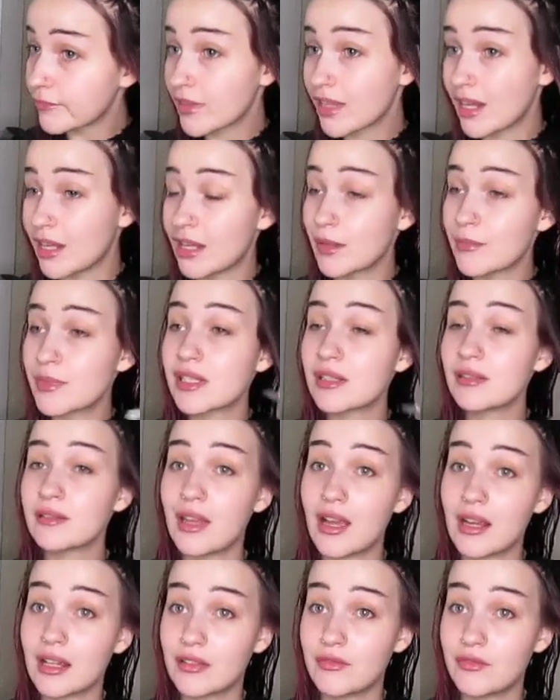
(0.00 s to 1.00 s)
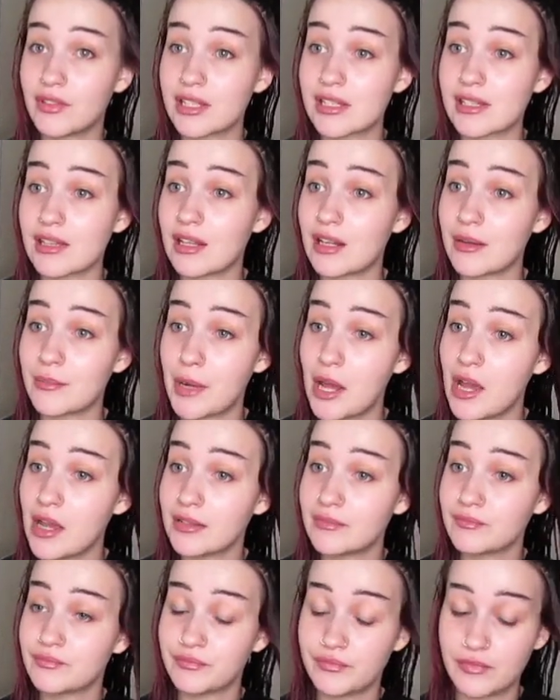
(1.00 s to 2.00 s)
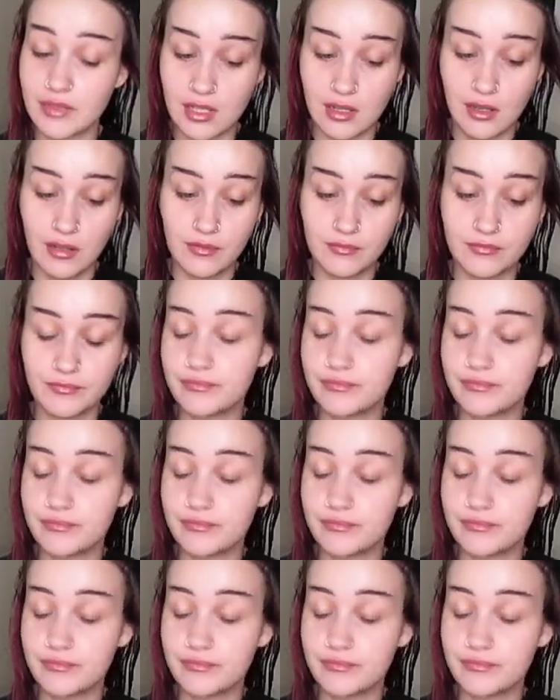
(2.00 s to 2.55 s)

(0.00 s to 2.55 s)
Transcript: And I'm still not convinced that I'm not, so.